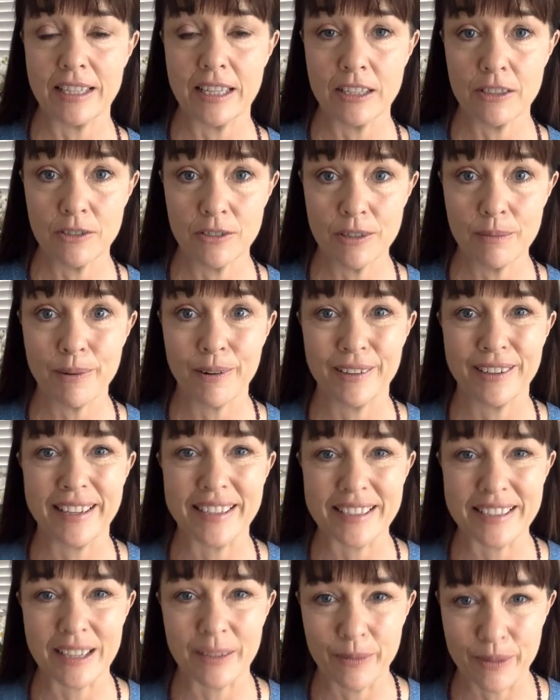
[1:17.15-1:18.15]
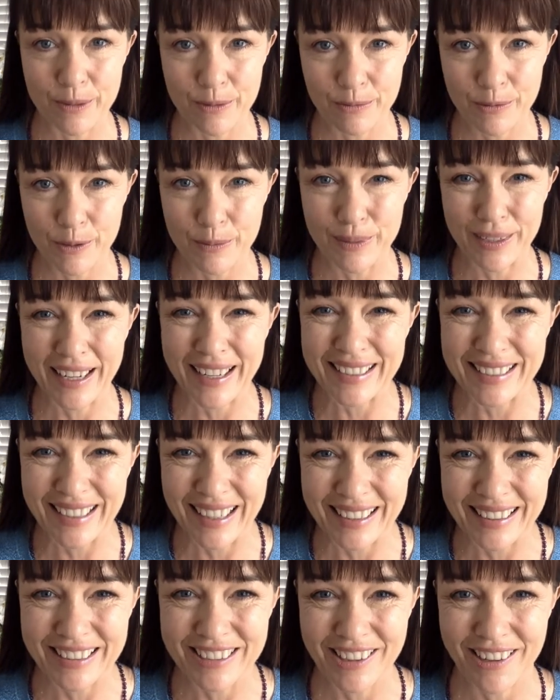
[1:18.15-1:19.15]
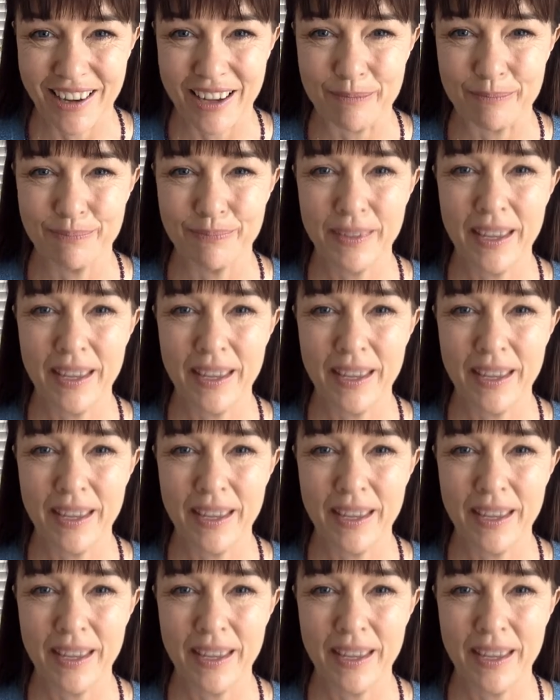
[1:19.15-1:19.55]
into the products that we were formulating at the time.